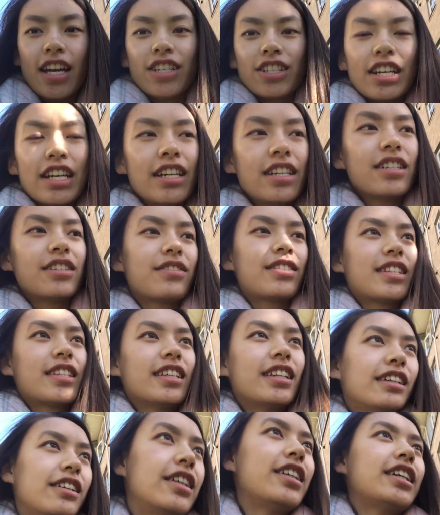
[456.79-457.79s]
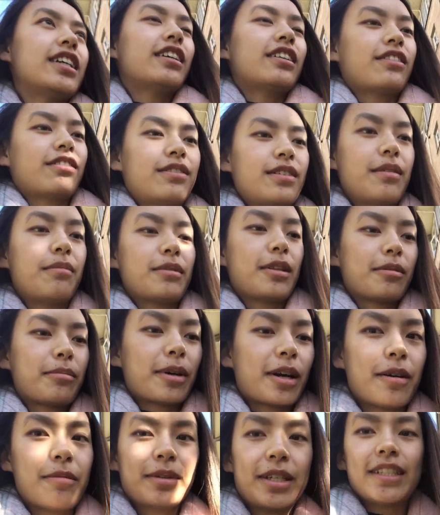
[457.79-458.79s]
change of scenery from the
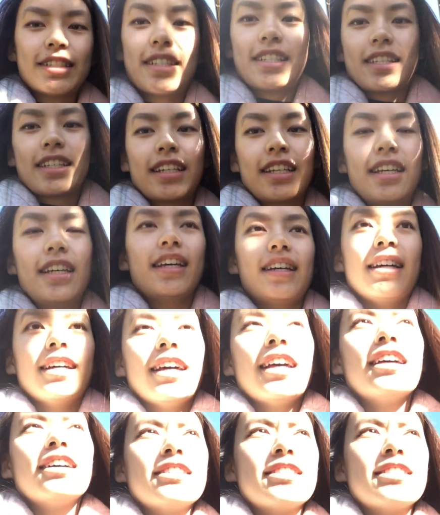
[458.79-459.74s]
apartment. I